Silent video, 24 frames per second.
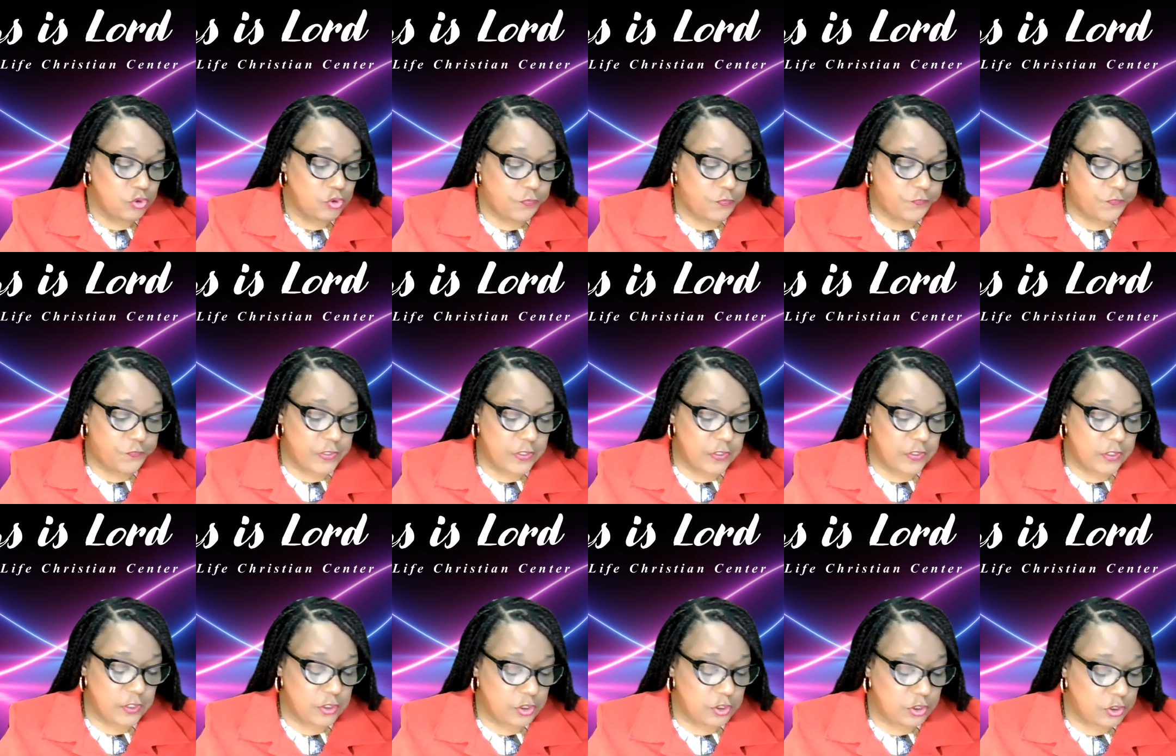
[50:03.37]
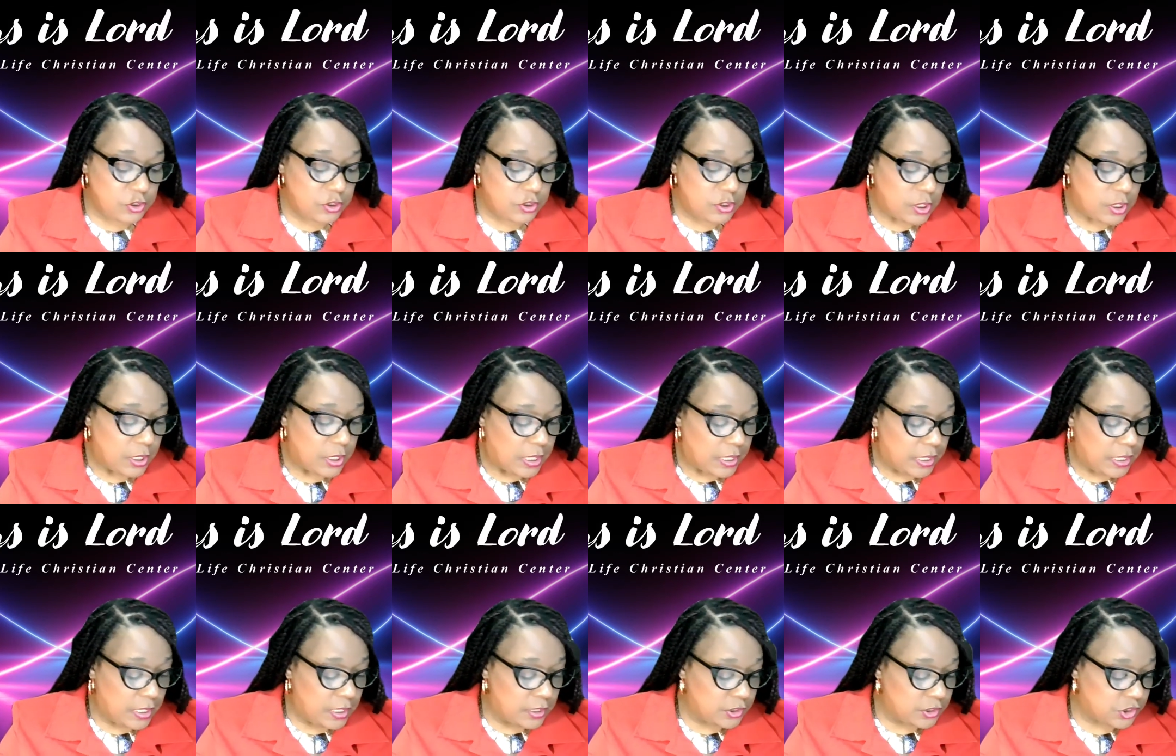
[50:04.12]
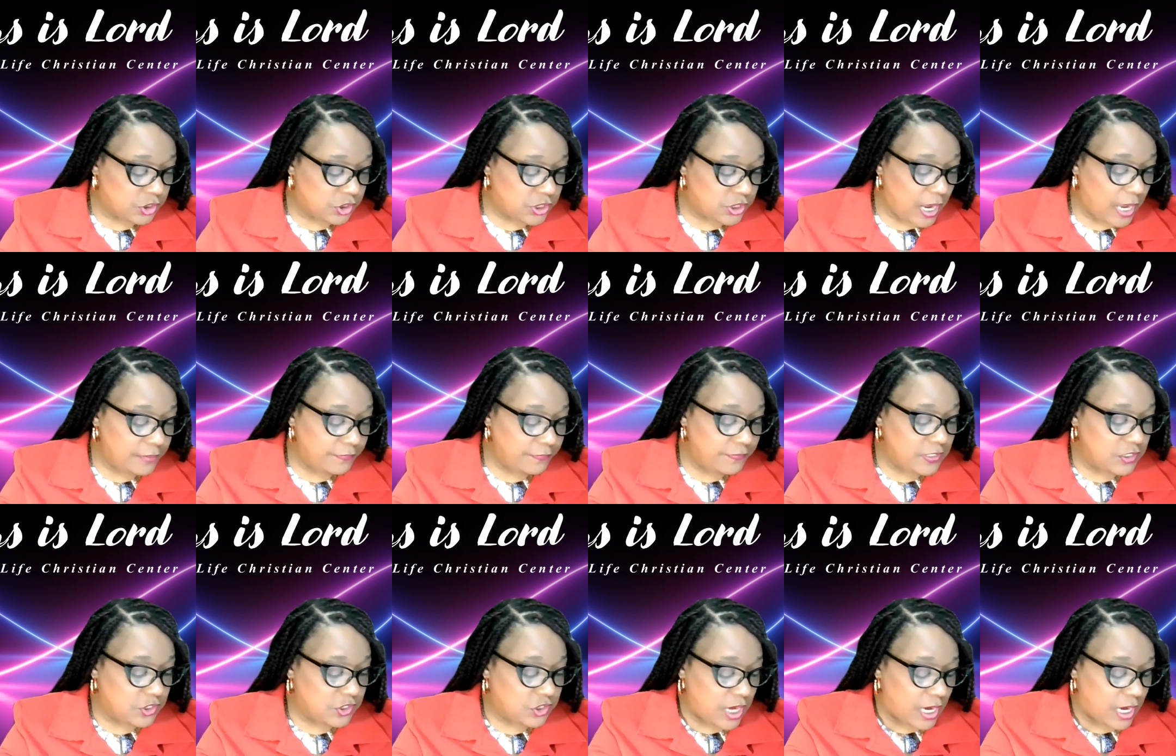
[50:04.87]
Do you feel a shot of
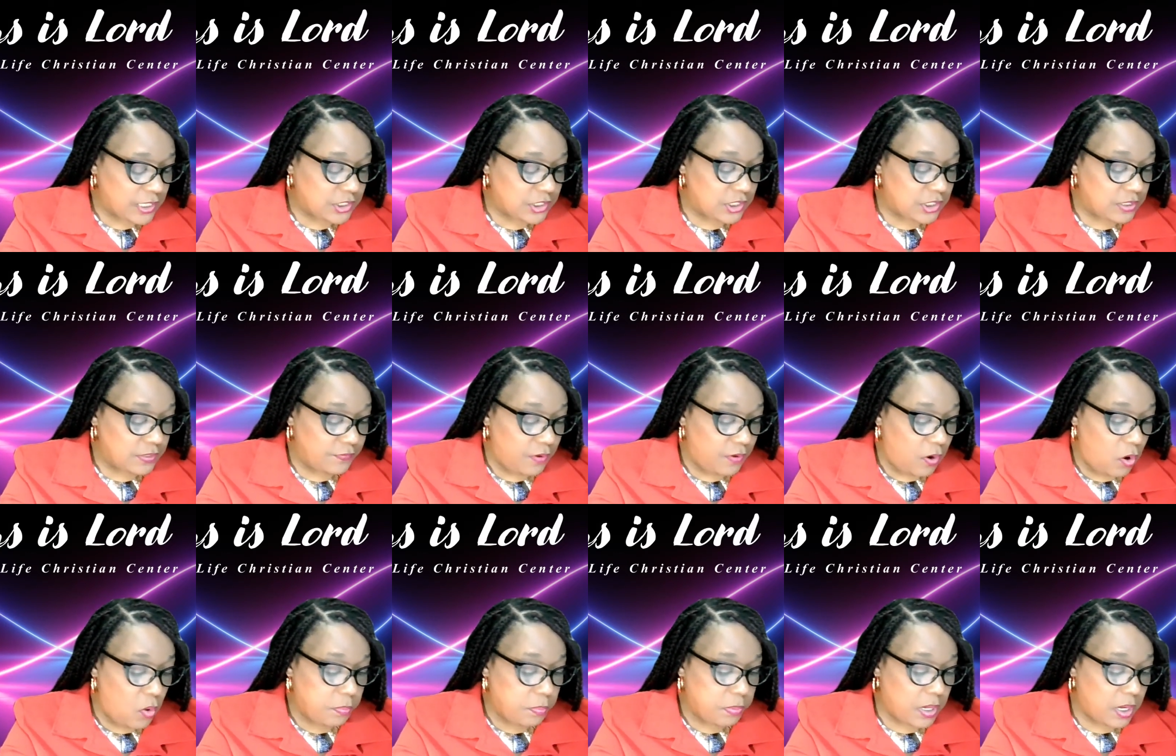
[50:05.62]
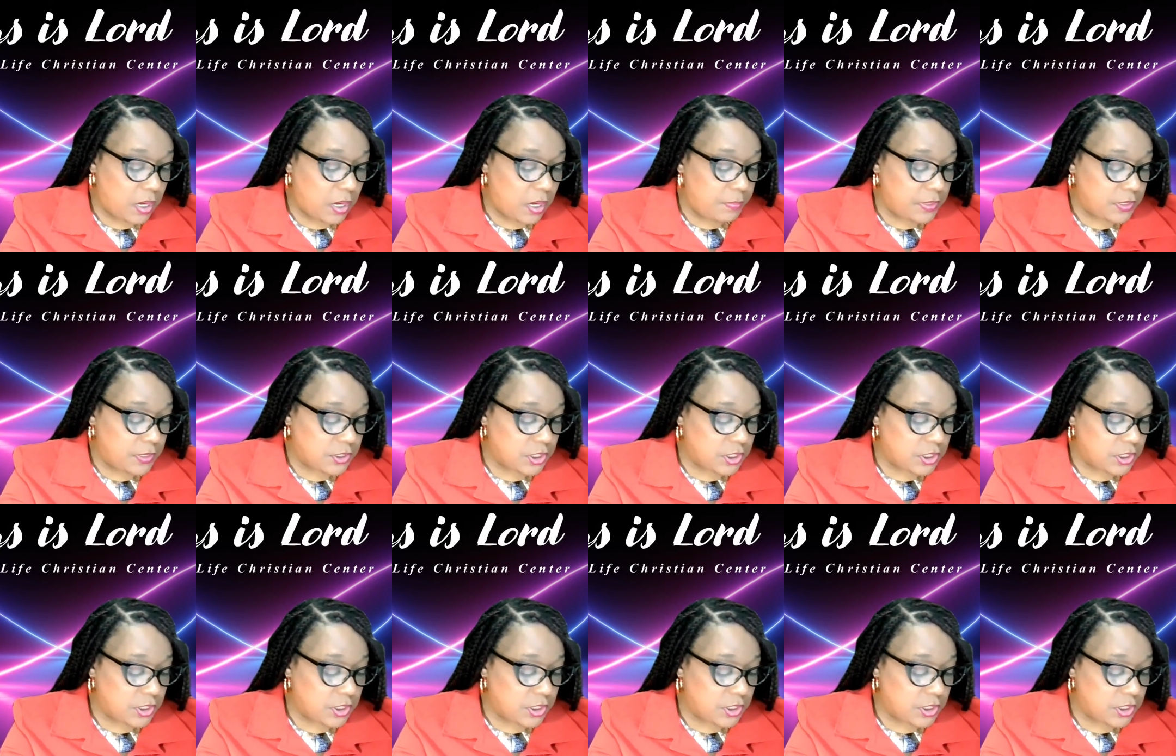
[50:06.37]
injection of hope coming